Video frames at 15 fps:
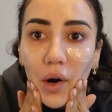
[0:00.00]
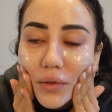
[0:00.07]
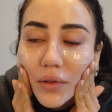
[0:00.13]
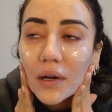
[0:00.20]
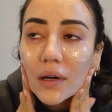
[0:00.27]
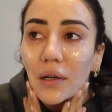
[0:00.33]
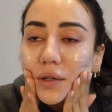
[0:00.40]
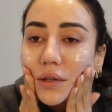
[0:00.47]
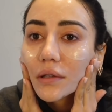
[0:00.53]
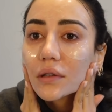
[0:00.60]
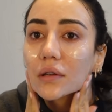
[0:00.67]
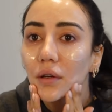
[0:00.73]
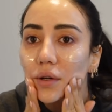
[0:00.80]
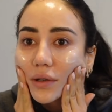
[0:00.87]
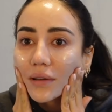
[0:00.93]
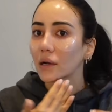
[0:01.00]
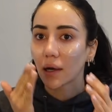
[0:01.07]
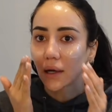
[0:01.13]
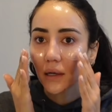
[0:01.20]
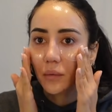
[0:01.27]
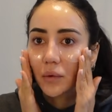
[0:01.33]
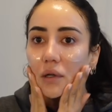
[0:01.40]
product.
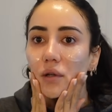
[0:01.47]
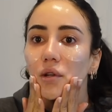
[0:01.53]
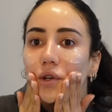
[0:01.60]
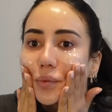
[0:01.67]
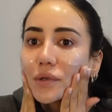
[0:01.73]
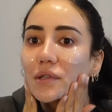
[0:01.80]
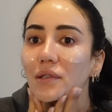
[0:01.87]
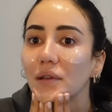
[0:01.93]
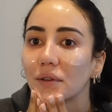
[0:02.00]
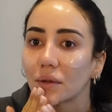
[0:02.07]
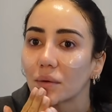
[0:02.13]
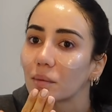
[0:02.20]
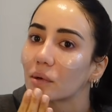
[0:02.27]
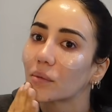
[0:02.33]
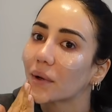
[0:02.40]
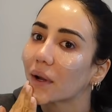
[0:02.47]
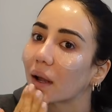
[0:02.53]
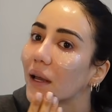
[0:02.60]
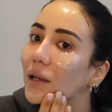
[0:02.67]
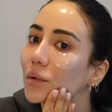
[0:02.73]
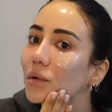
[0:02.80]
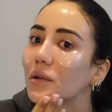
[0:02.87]
Kind of want to look presentable, but
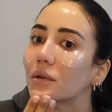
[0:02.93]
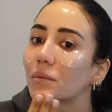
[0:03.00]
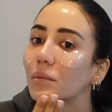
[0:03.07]
kind of want to